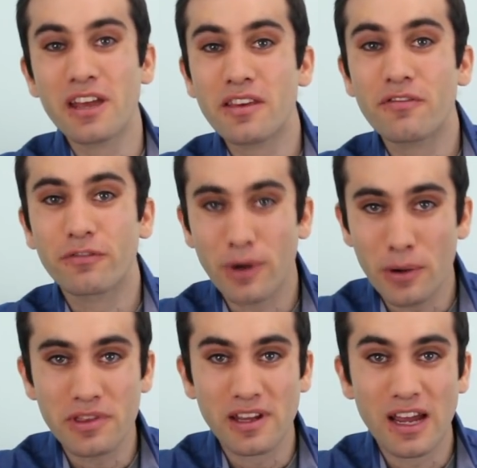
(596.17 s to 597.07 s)
as a
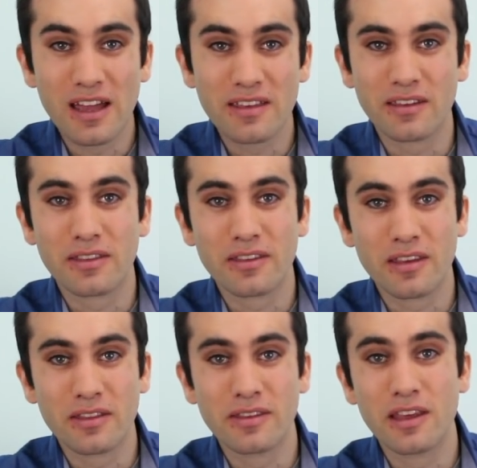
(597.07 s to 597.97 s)
frozen asset since